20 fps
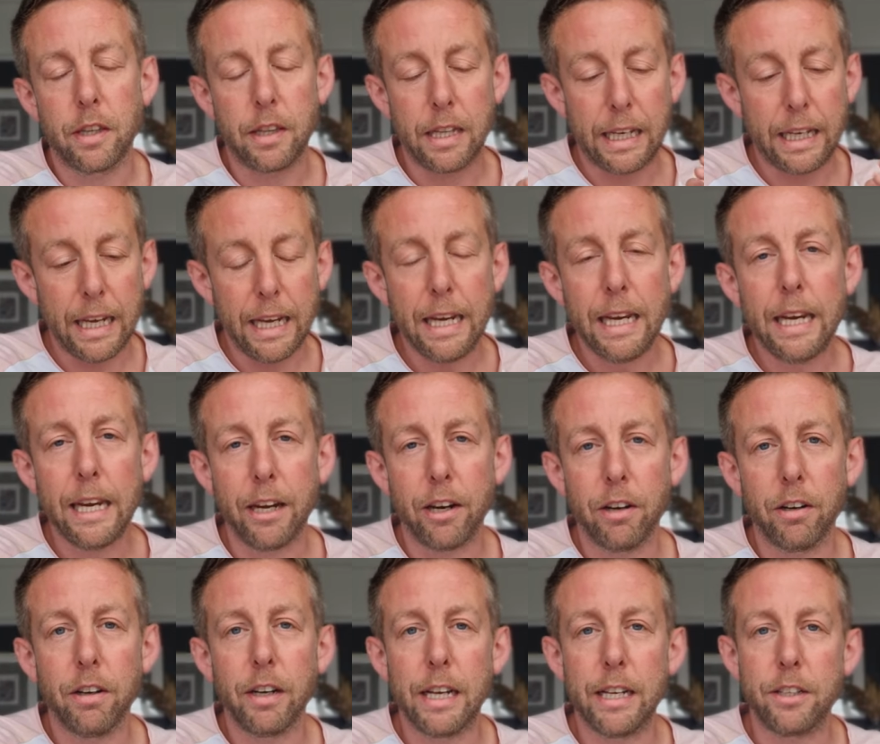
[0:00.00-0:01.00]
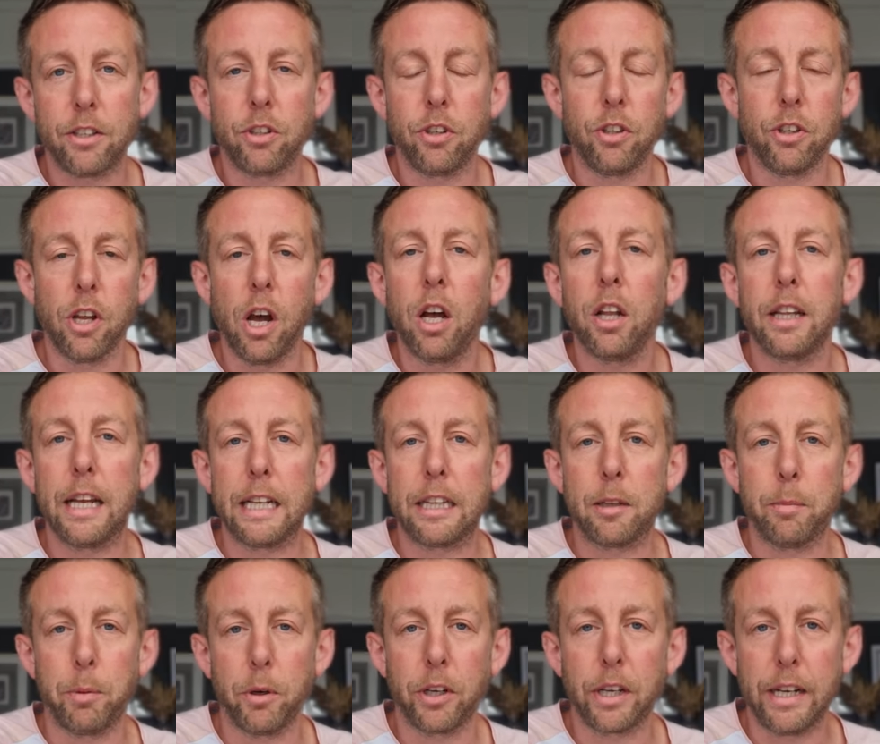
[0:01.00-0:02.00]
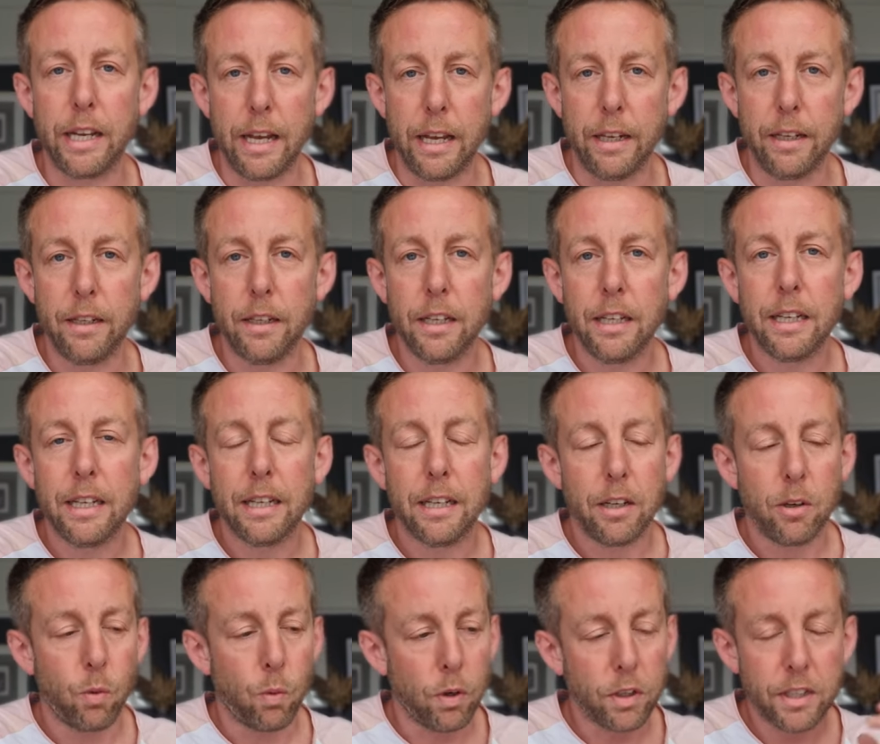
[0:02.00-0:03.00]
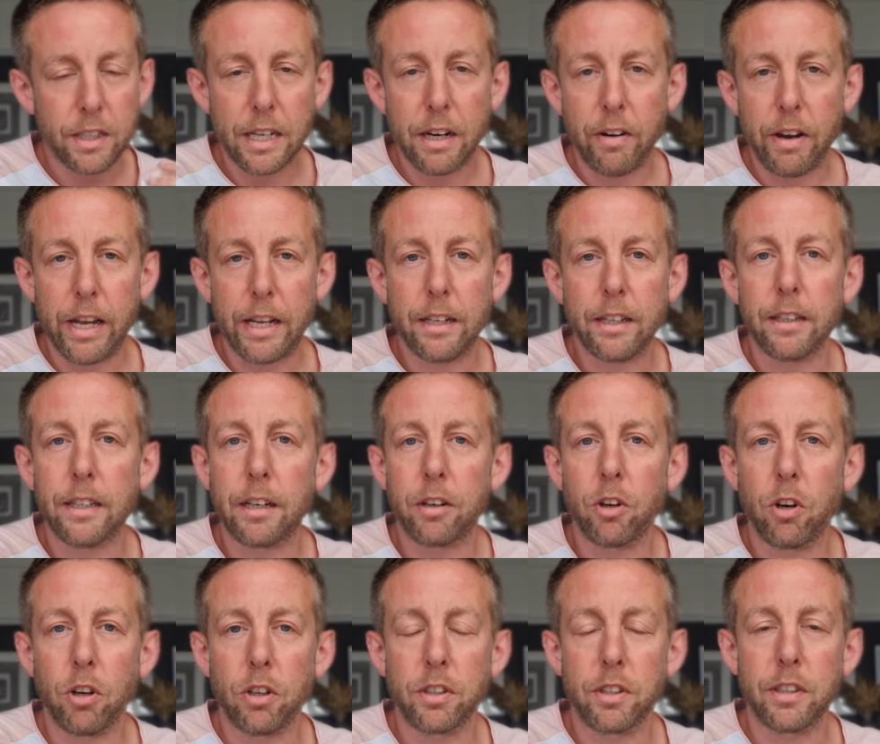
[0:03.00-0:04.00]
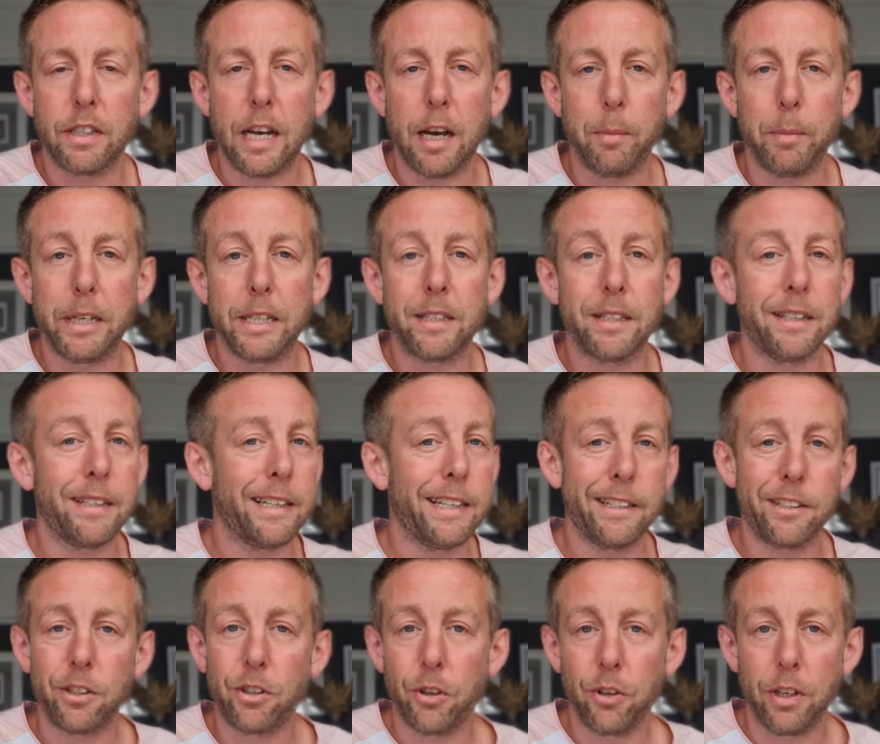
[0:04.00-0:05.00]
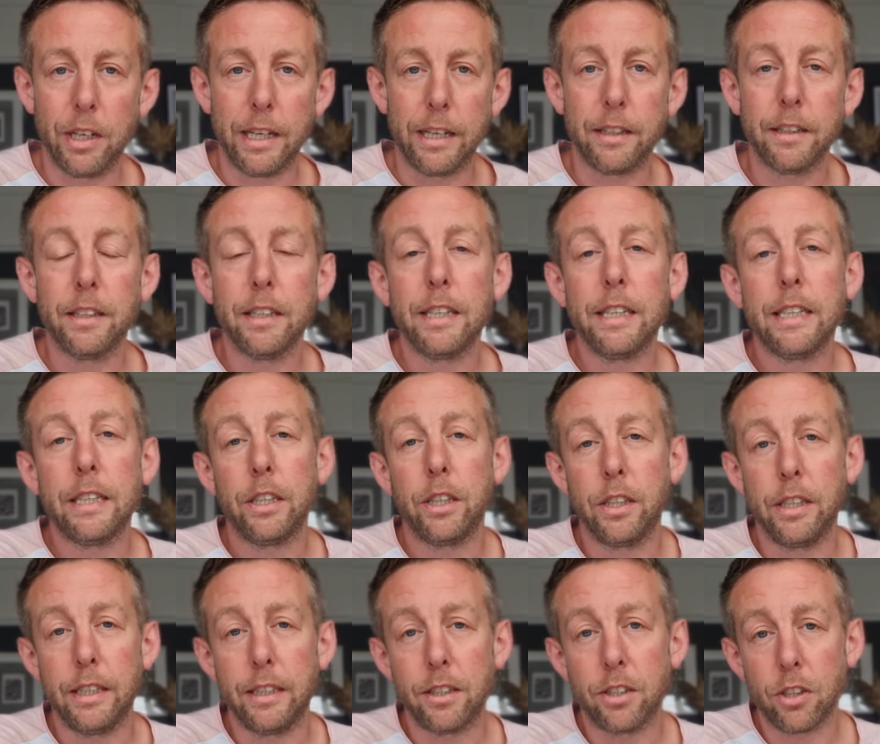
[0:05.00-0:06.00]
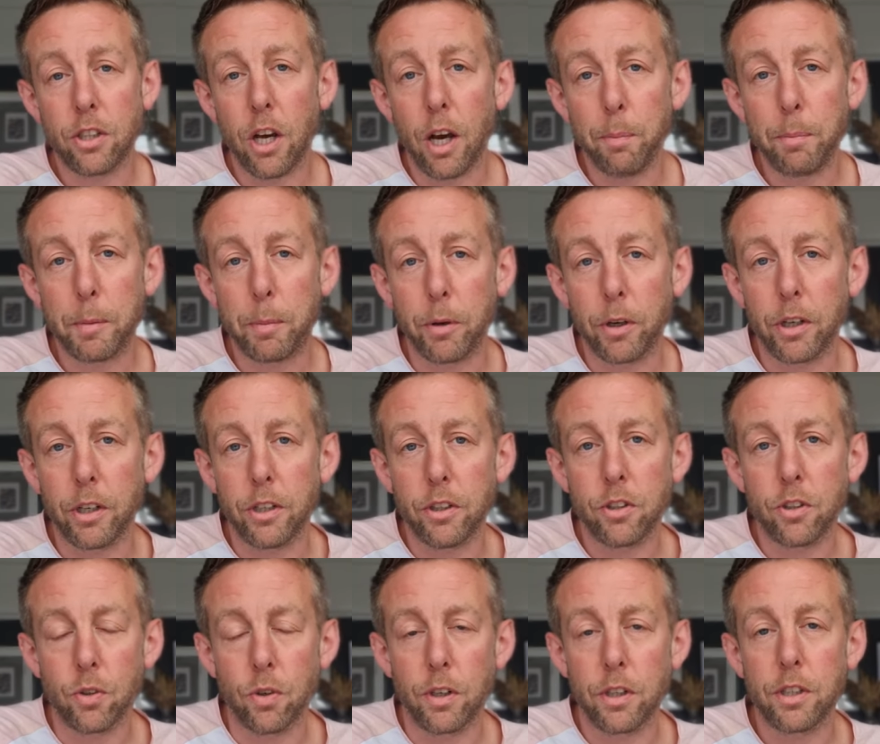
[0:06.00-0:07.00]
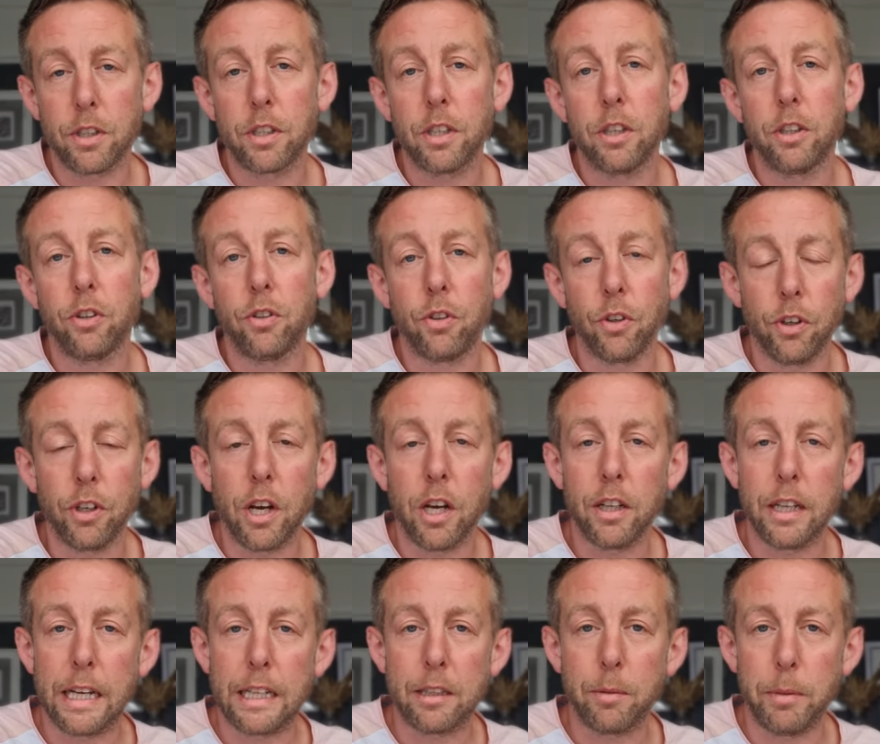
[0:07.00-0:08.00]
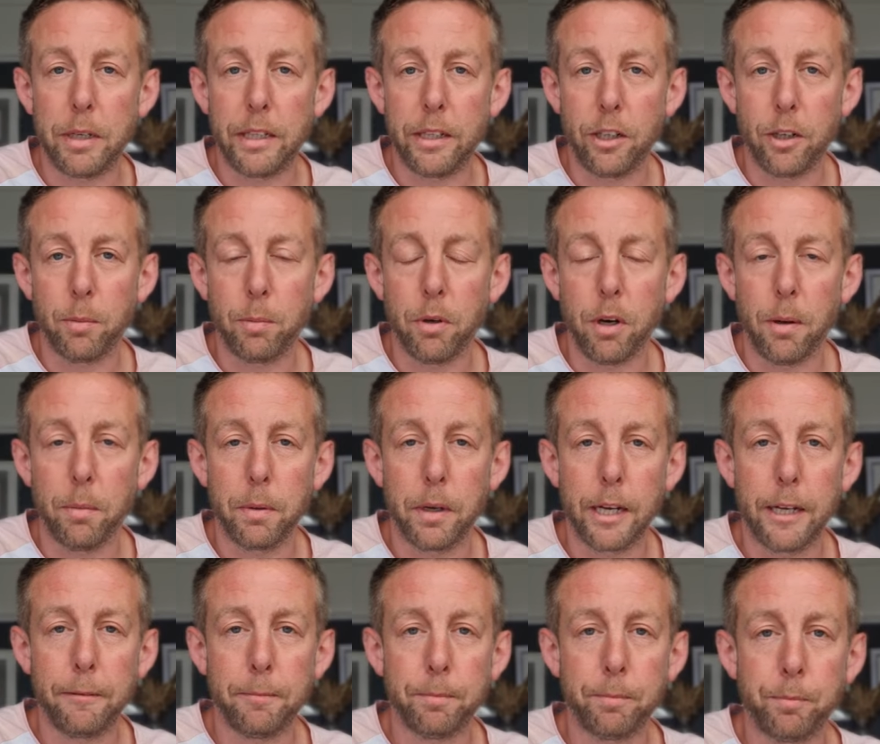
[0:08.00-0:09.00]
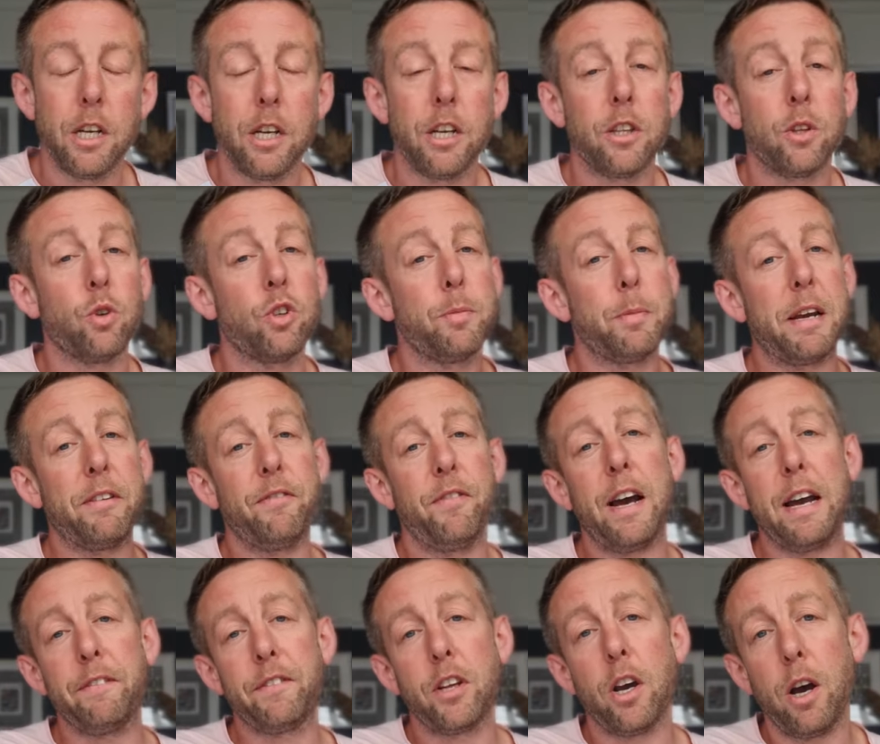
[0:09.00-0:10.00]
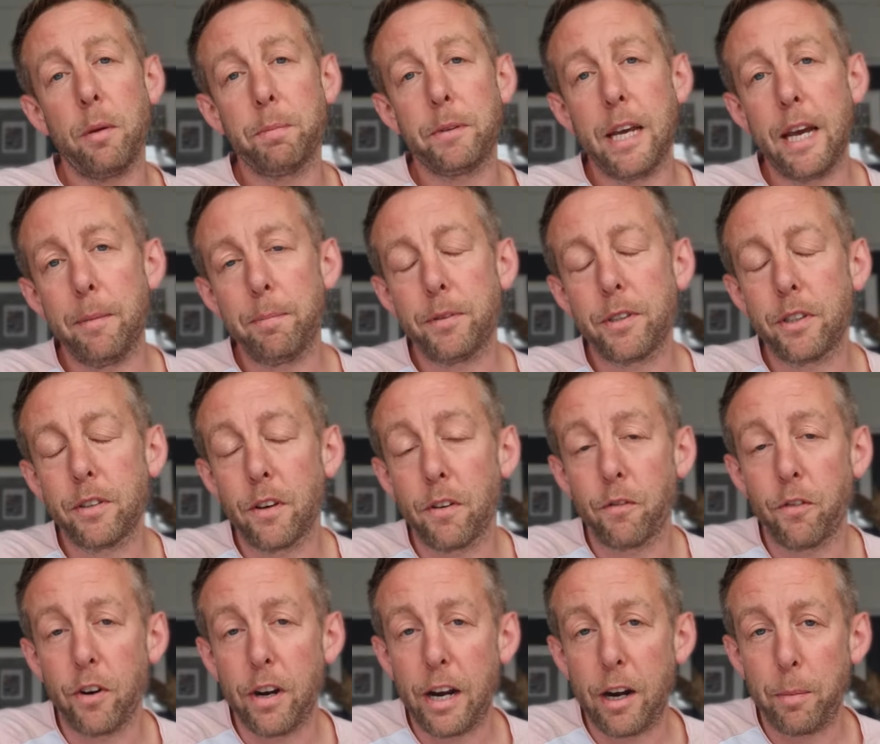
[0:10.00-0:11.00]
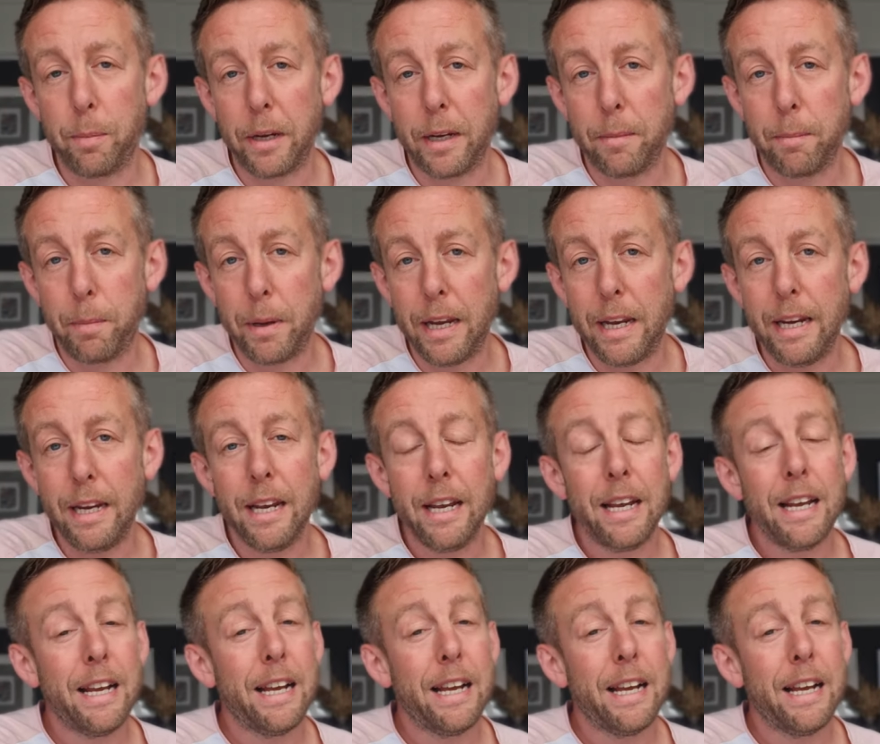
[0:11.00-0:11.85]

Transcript: The key here is to not let the booking in. Once they're in and they're causing damage, it's too late. You need to stop the booking at source. Do not let them into your property. Those are my five top tips for Airbnb.